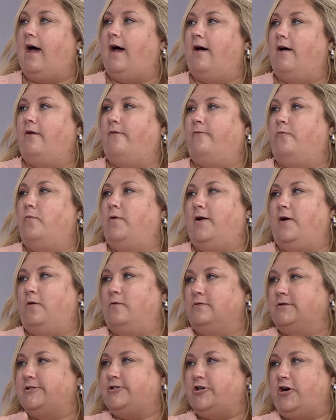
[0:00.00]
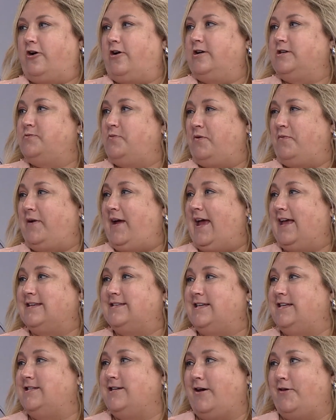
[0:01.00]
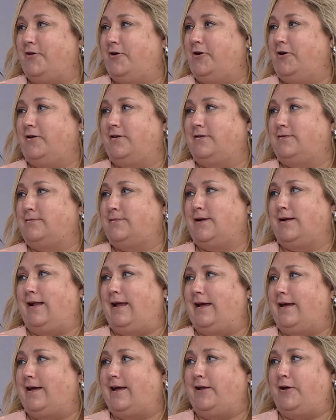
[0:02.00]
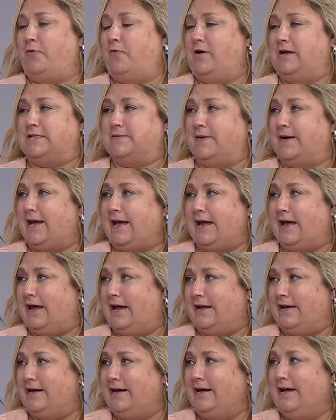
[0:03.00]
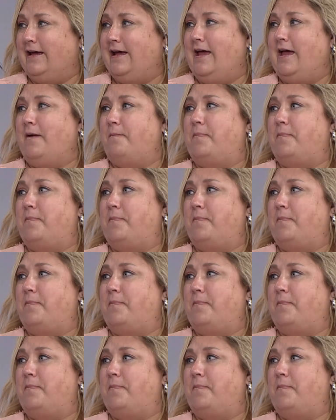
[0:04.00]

Uh, we don't charge when we ask each other to like, can you watch my kid? Yeah.